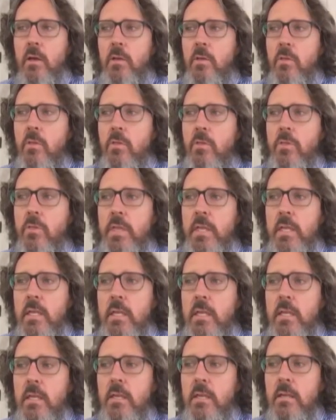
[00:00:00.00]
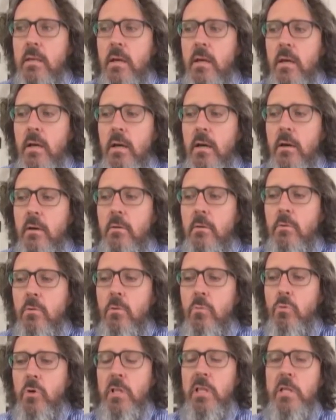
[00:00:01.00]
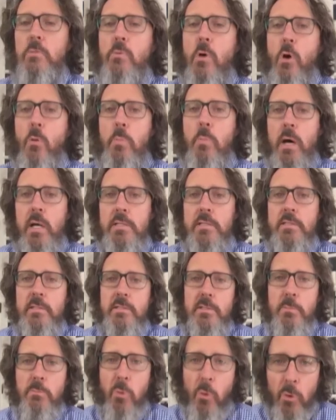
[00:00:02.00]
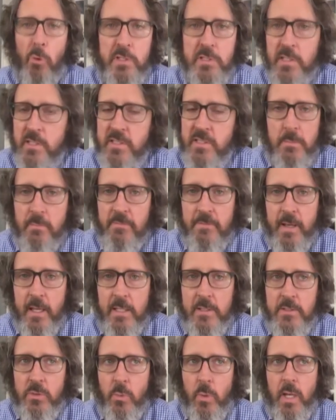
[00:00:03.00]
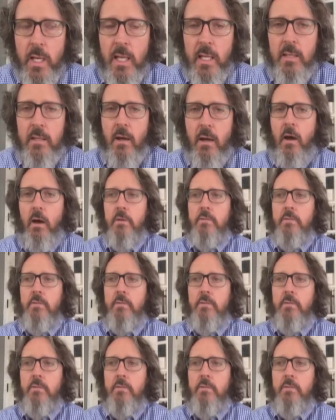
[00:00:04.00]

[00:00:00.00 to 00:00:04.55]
the really robust support system fades away. All the